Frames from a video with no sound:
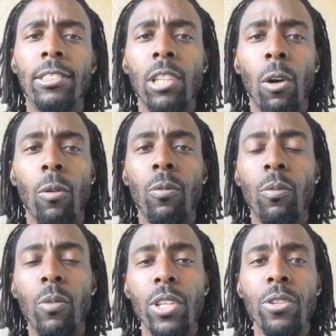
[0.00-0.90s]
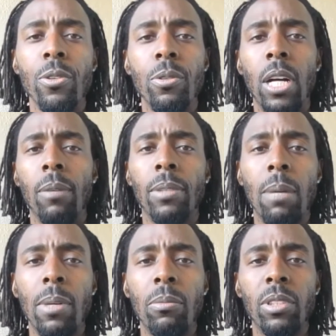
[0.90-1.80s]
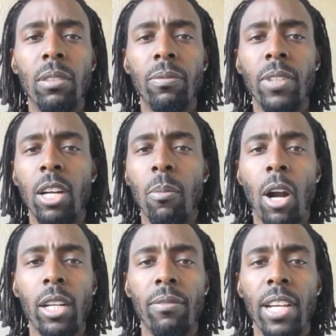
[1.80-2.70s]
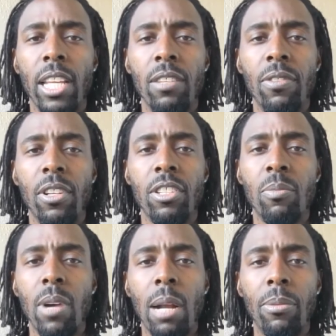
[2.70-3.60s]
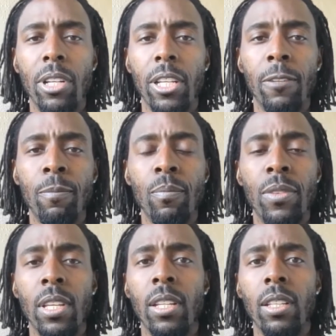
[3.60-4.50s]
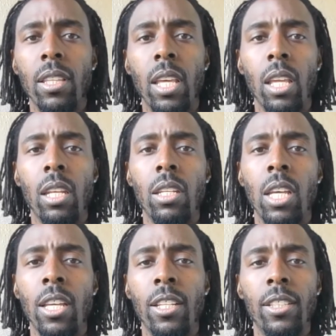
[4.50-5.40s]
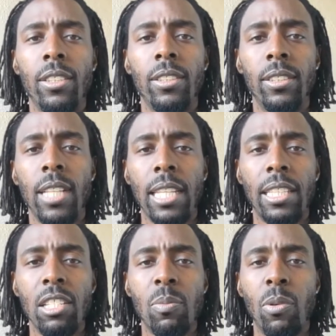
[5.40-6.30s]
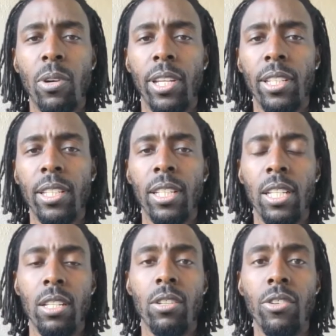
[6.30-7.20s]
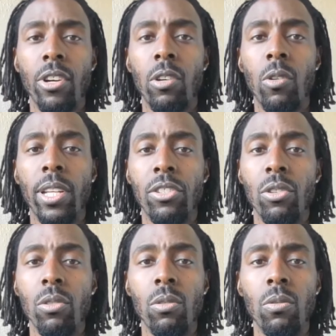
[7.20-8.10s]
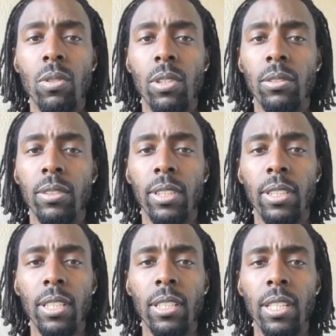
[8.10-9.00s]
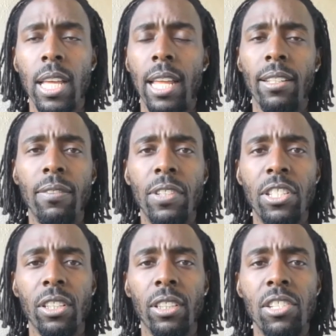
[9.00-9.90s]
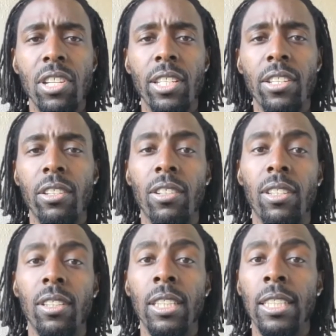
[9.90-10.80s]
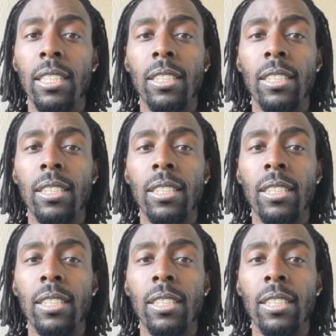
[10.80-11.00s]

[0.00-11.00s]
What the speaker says: So when you come up with the fair market value for this property, then at this point, you're going to, if it's a listing, you're going to